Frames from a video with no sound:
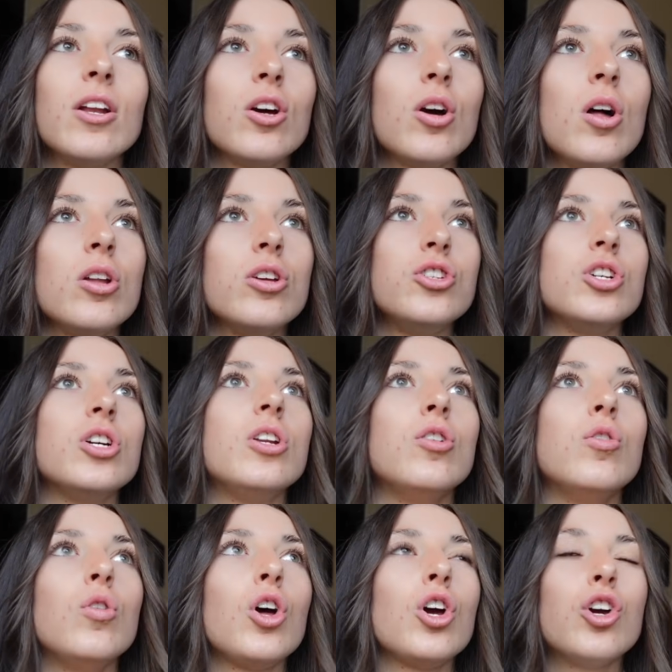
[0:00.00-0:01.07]
like collagen
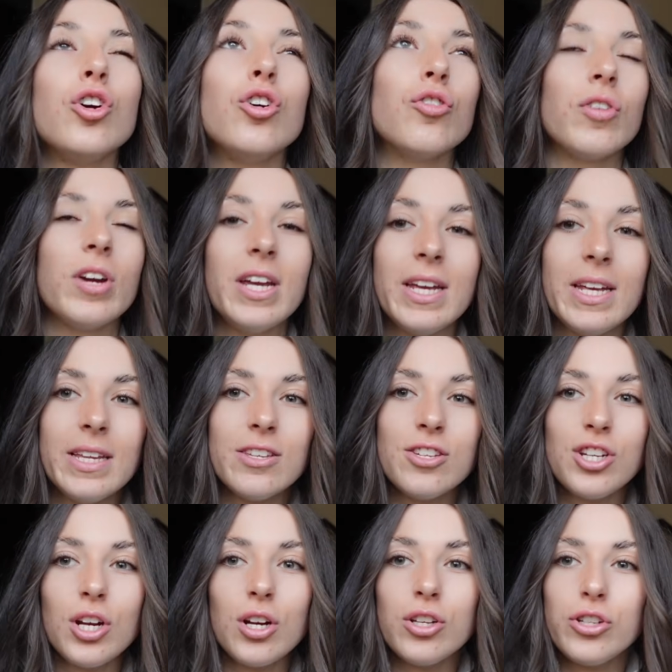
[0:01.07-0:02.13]
or like a green,
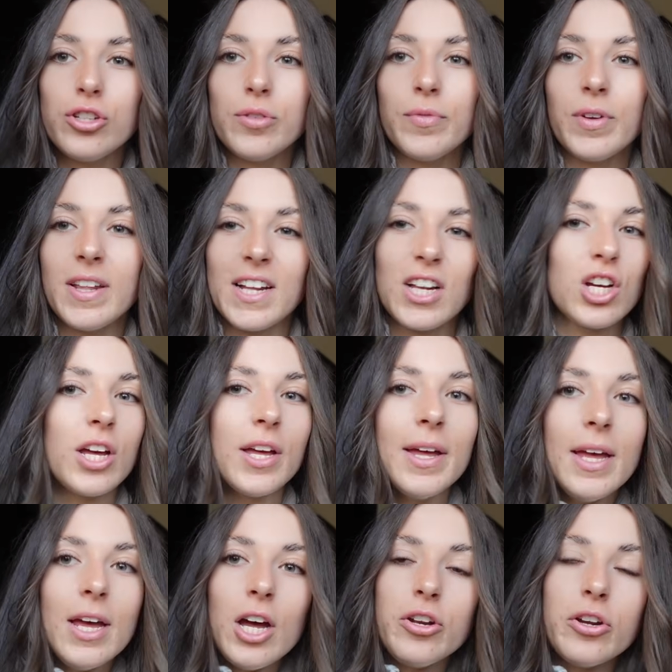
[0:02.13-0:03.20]
you know, like just something like that, like a,
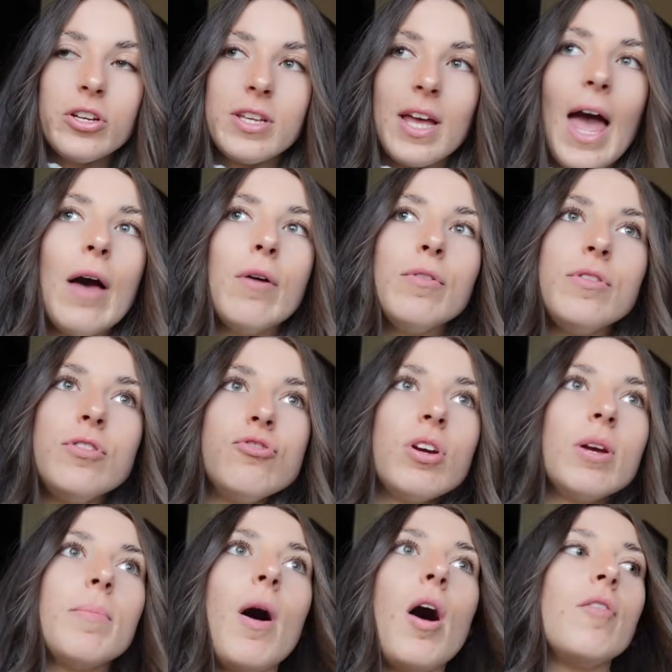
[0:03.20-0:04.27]
a nice like healthy
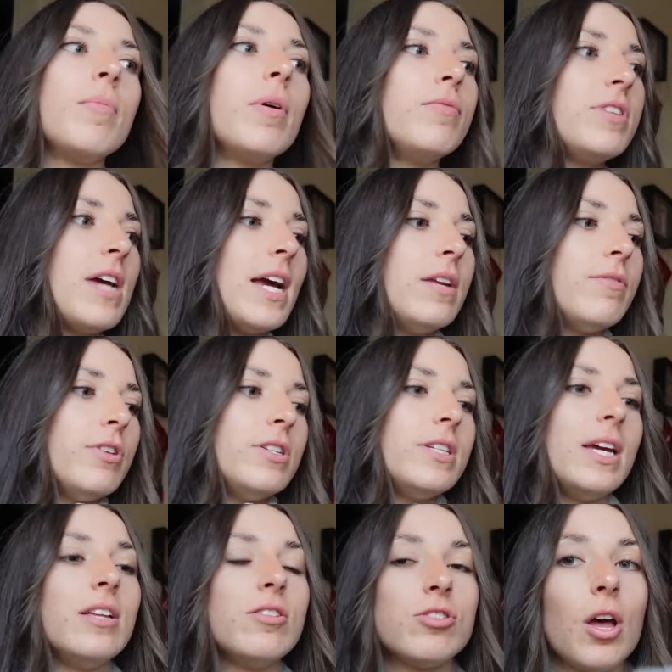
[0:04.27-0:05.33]
drink part of my daily
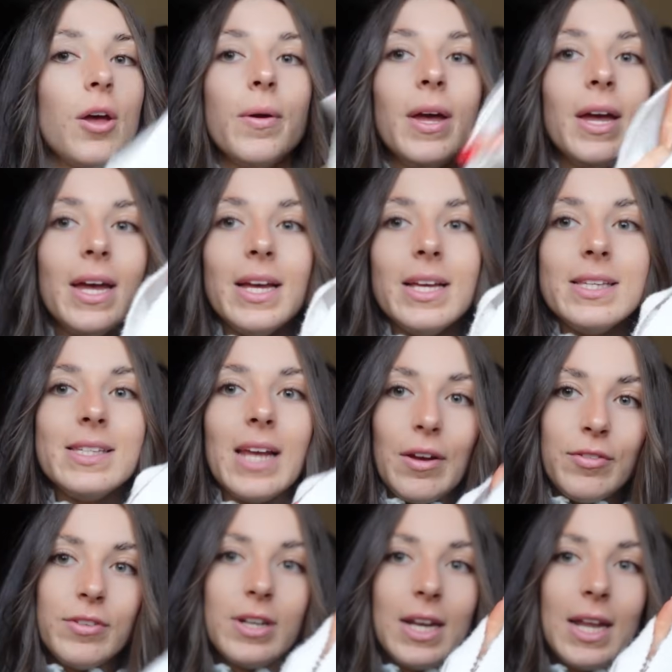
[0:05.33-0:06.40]
routine. So
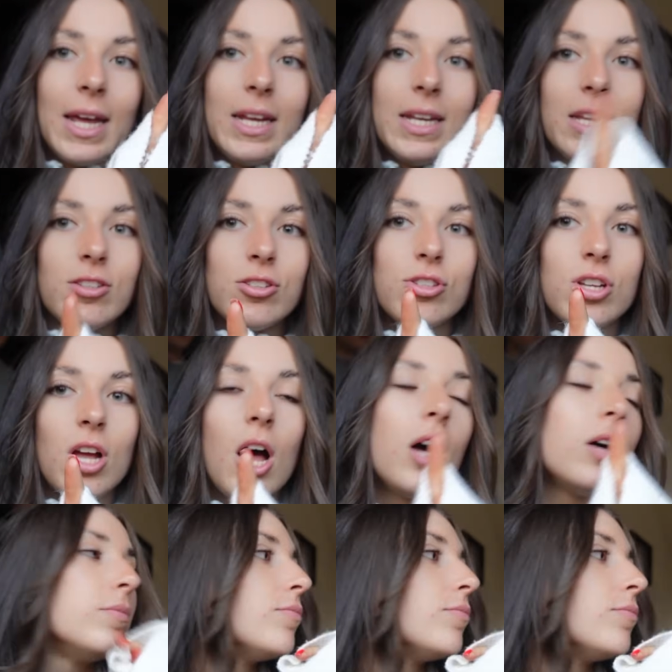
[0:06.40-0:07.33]
definitely need to start.